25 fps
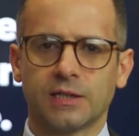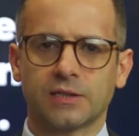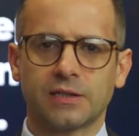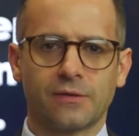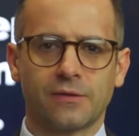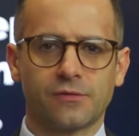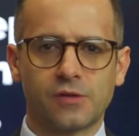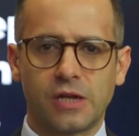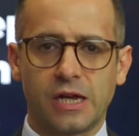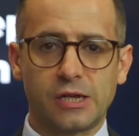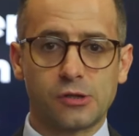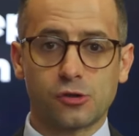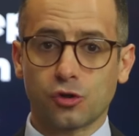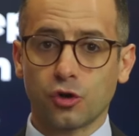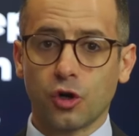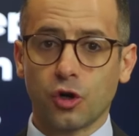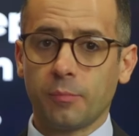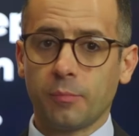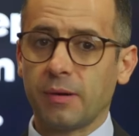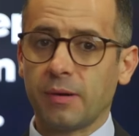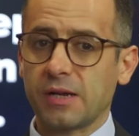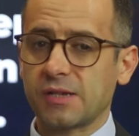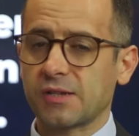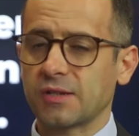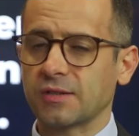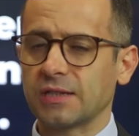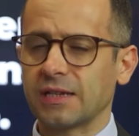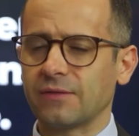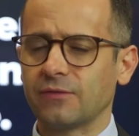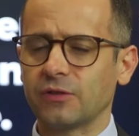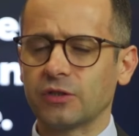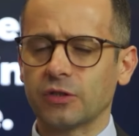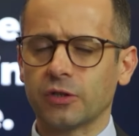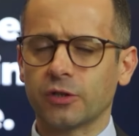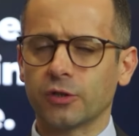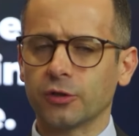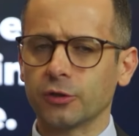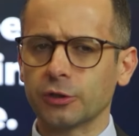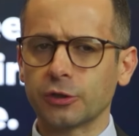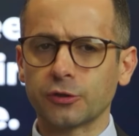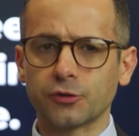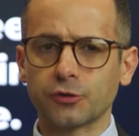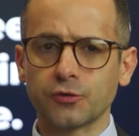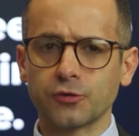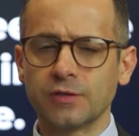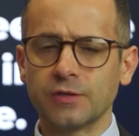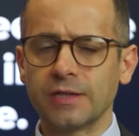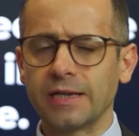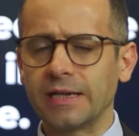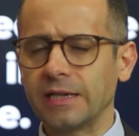I saw Pastor David earlier
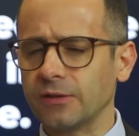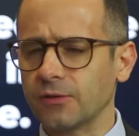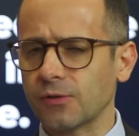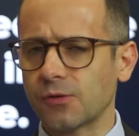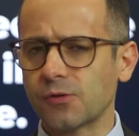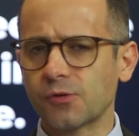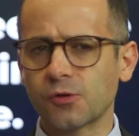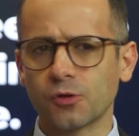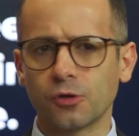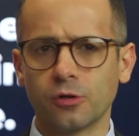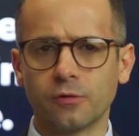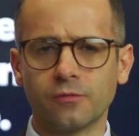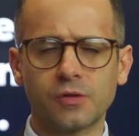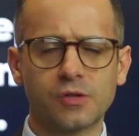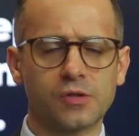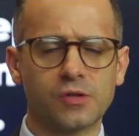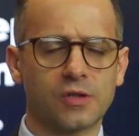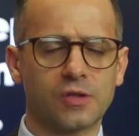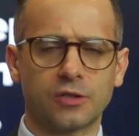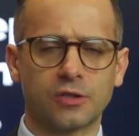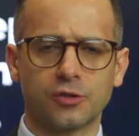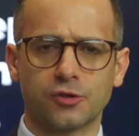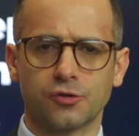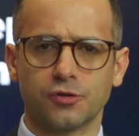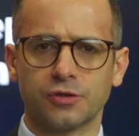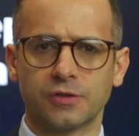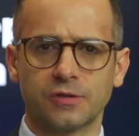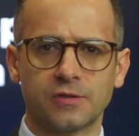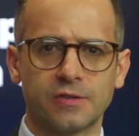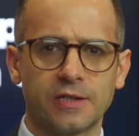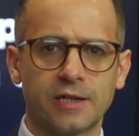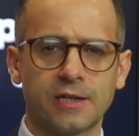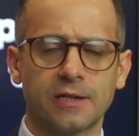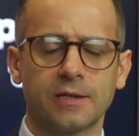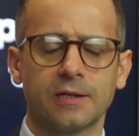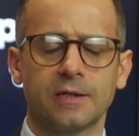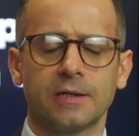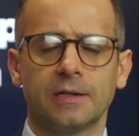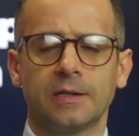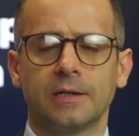today in the service and during the day.